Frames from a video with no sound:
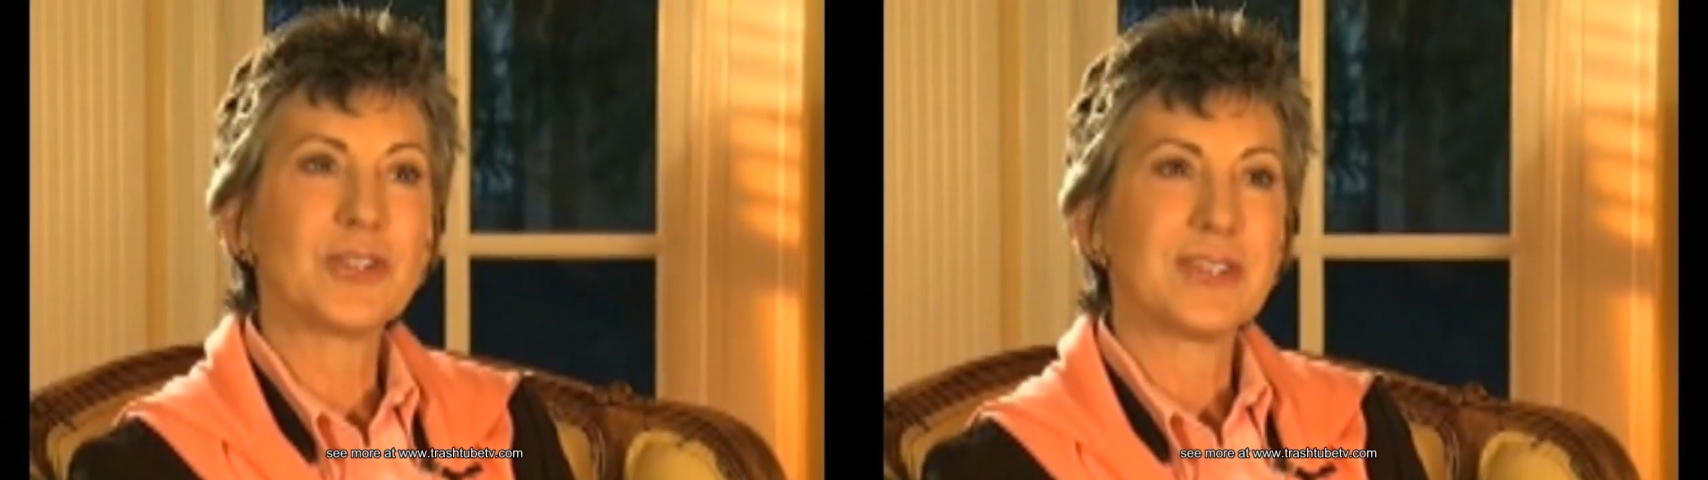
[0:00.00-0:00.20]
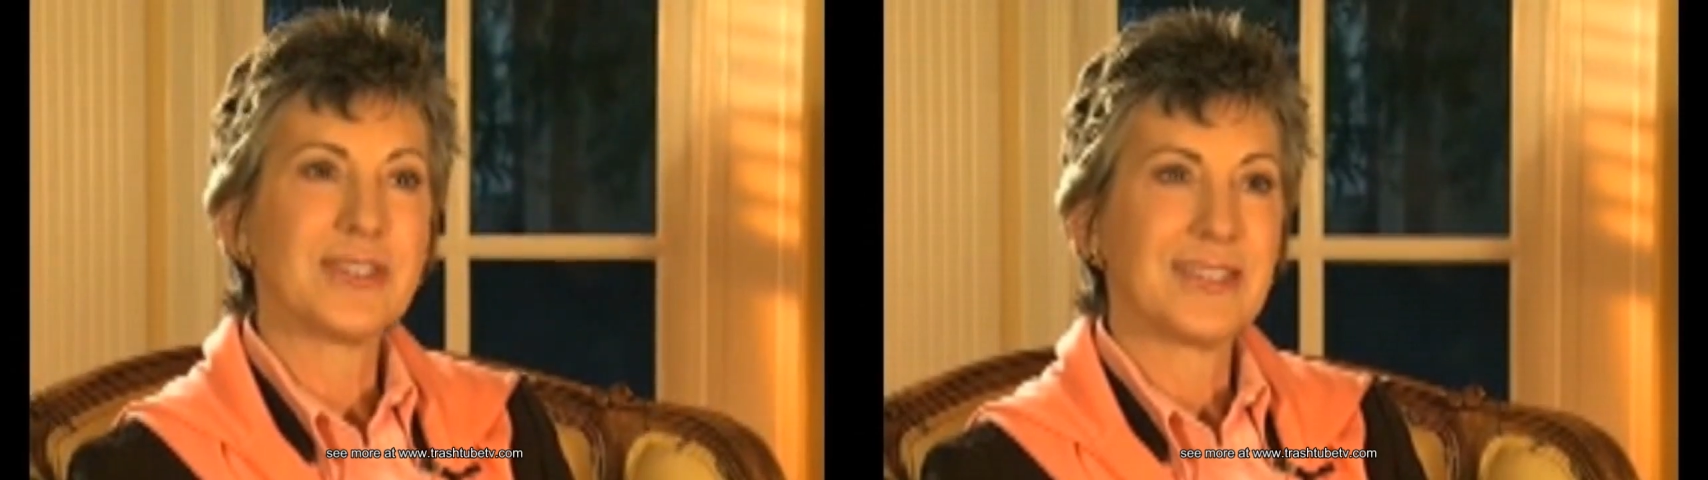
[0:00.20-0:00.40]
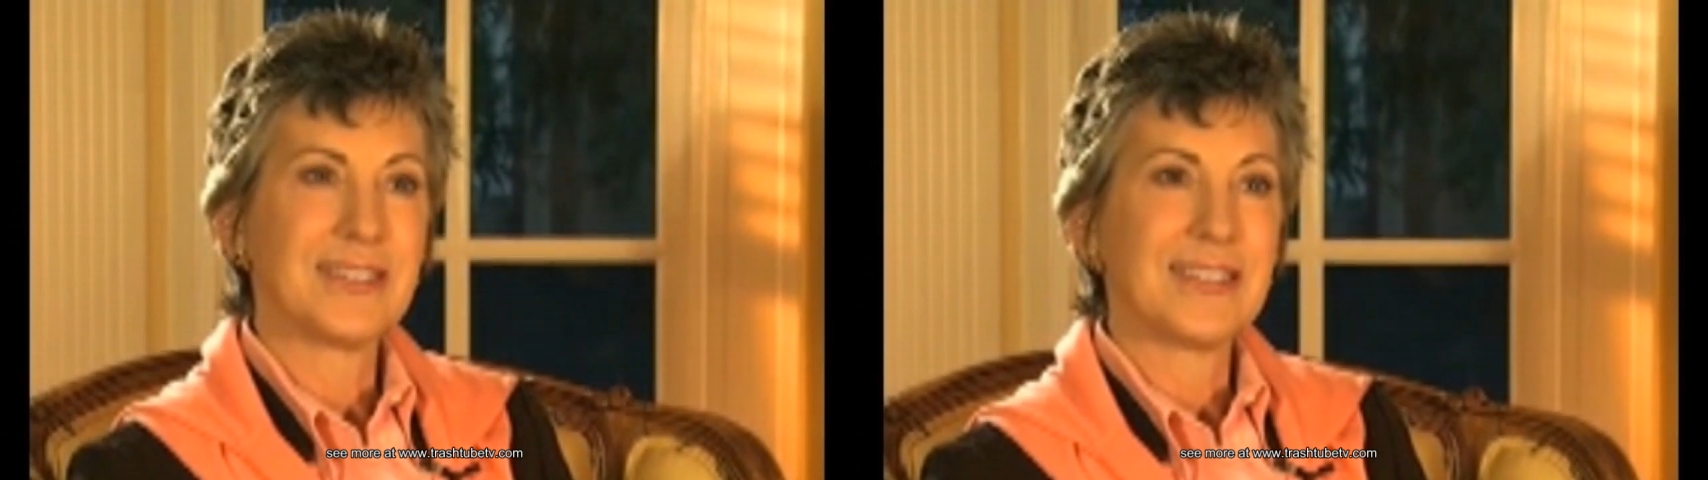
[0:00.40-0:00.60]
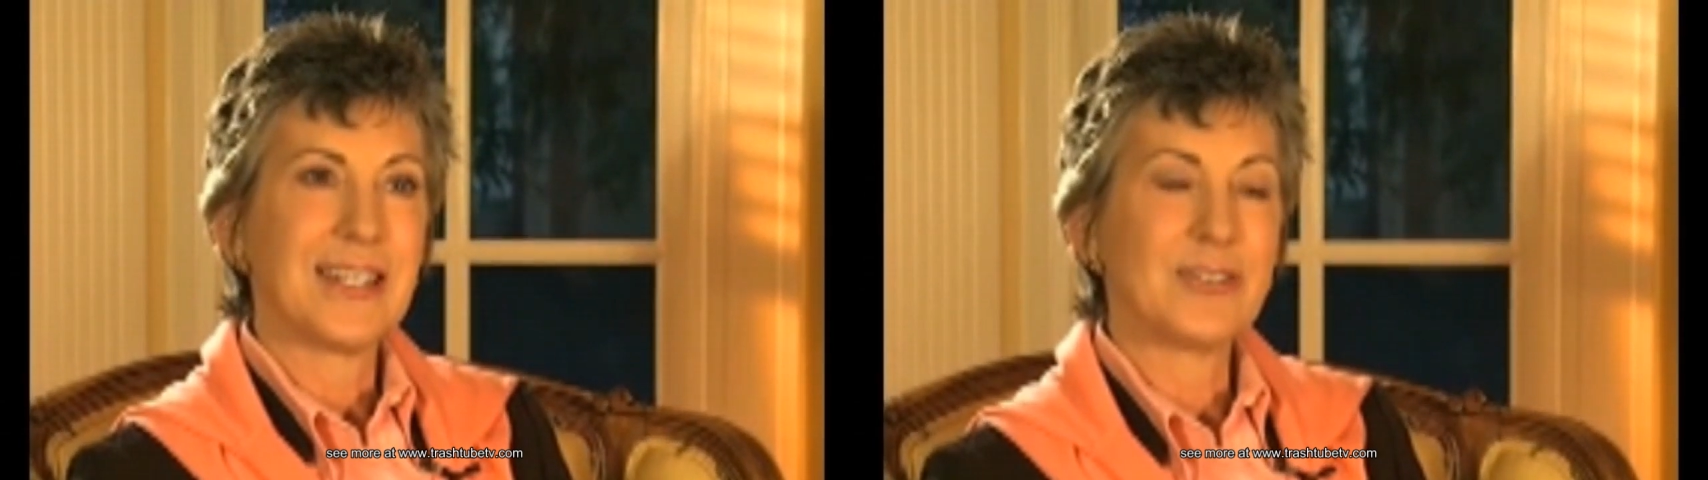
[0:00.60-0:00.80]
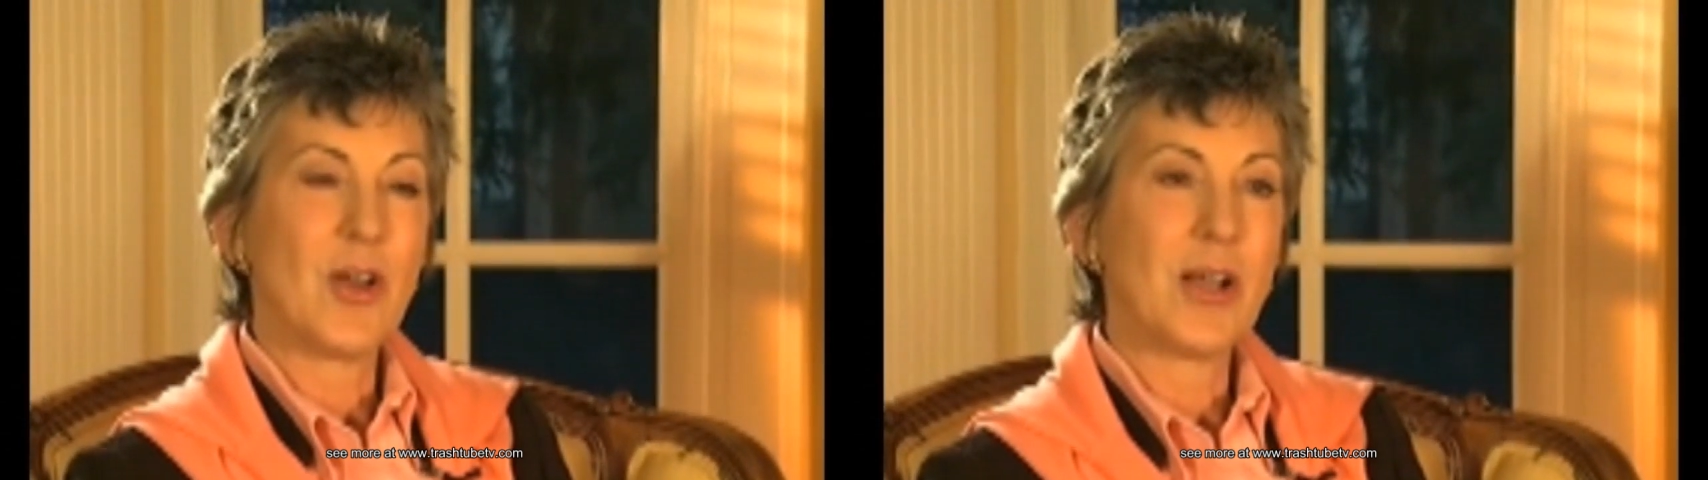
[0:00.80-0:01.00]
Miss
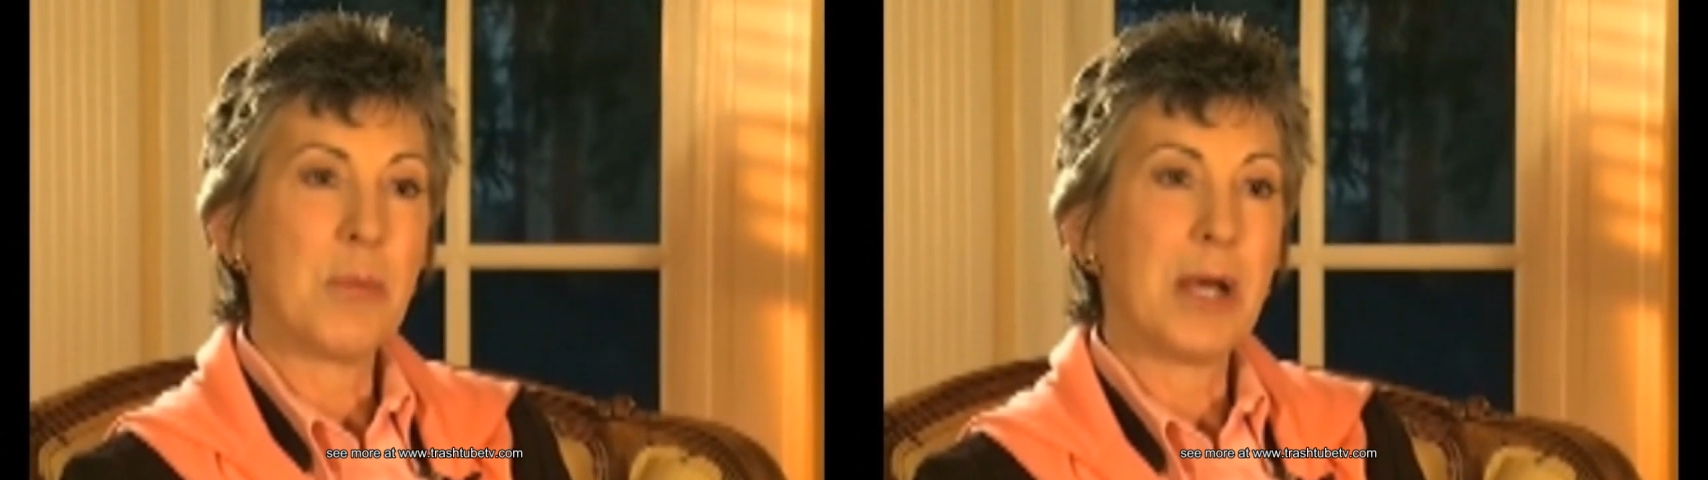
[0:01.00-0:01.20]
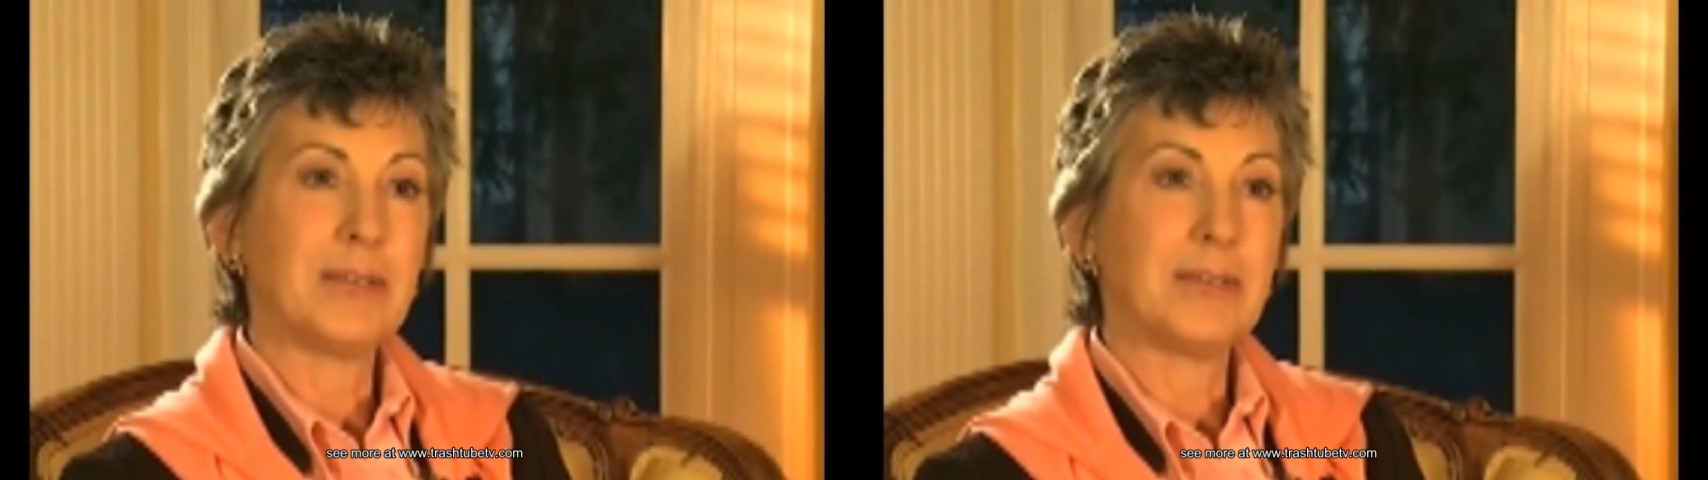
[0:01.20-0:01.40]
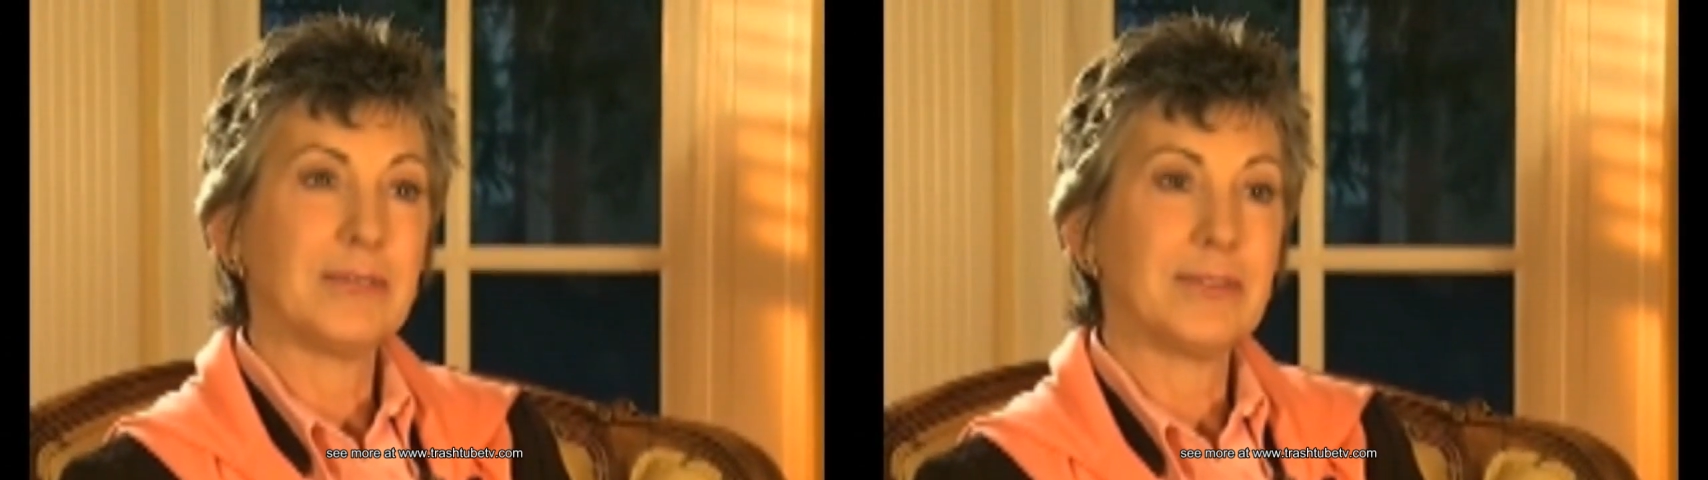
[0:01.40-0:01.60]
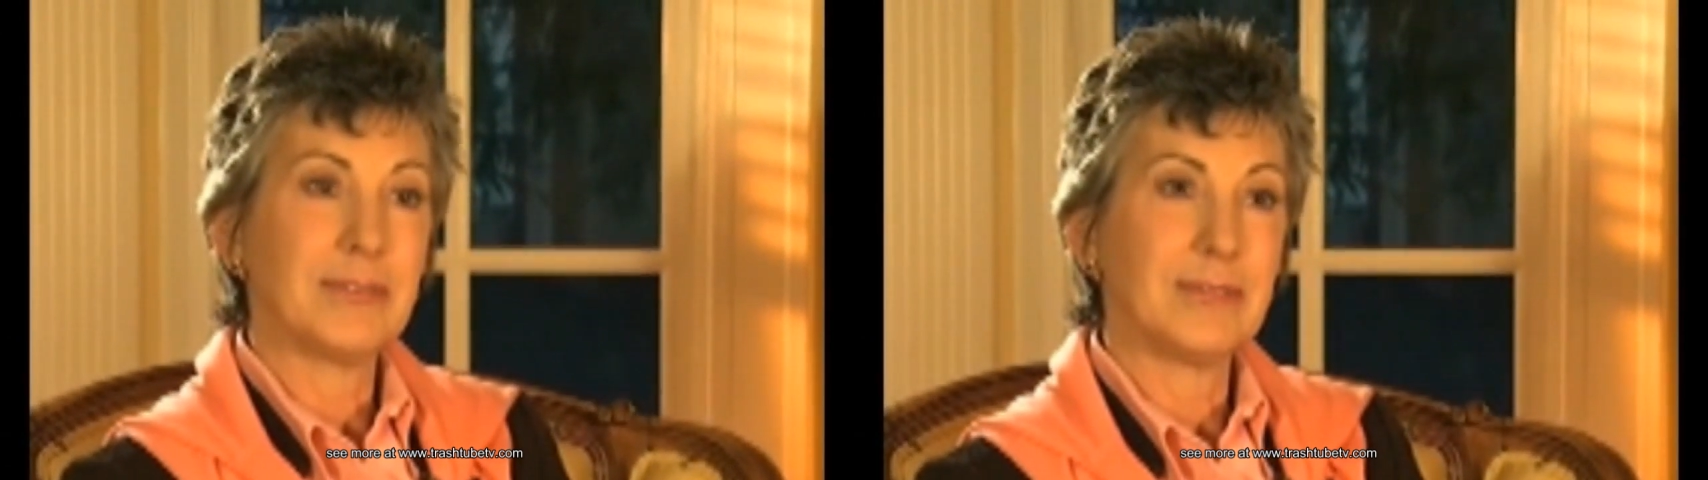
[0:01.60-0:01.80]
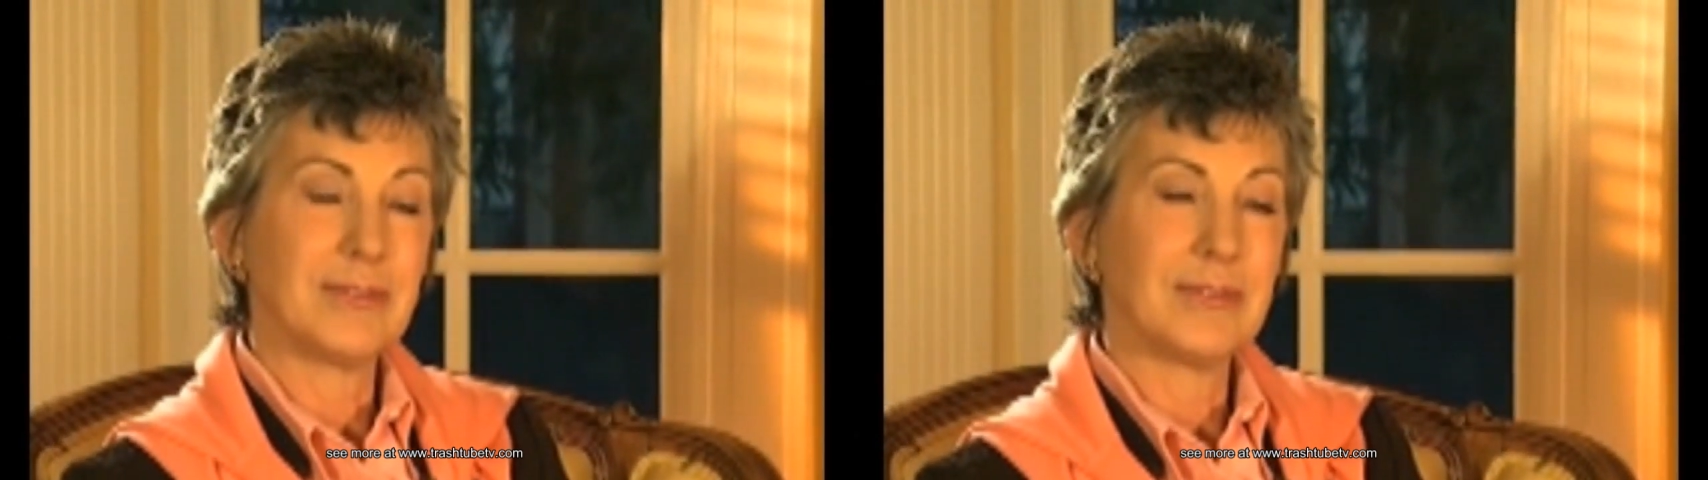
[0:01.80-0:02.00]
Carly
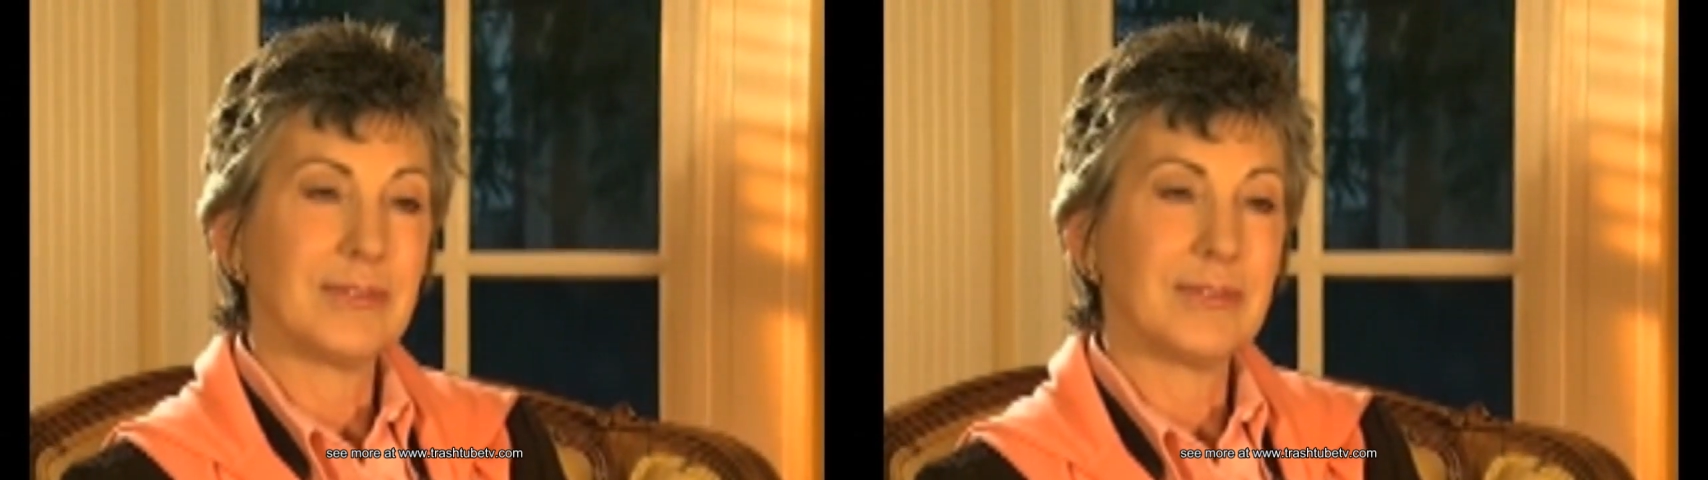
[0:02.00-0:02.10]
Fiorina.